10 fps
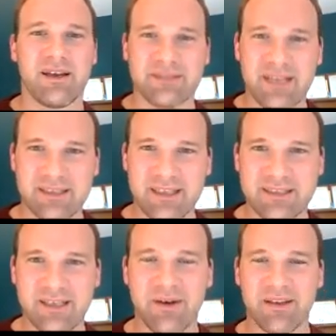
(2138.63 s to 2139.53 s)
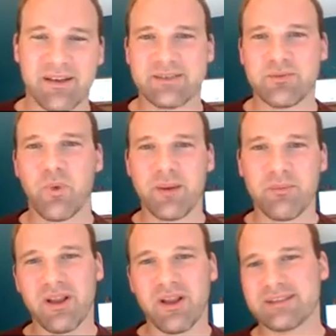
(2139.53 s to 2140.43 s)
densities that were at least
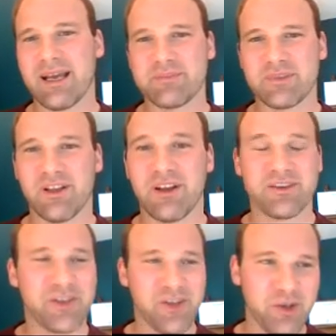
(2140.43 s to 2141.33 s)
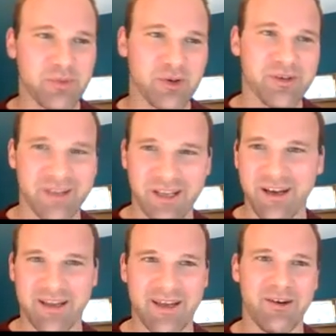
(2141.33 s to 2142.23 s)
1 plus epsilon cube root
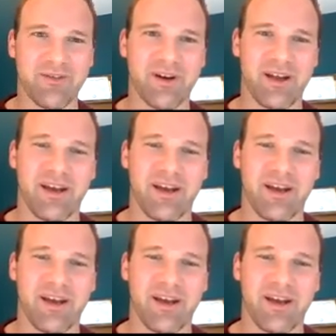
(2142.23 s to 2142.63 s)
log n over n.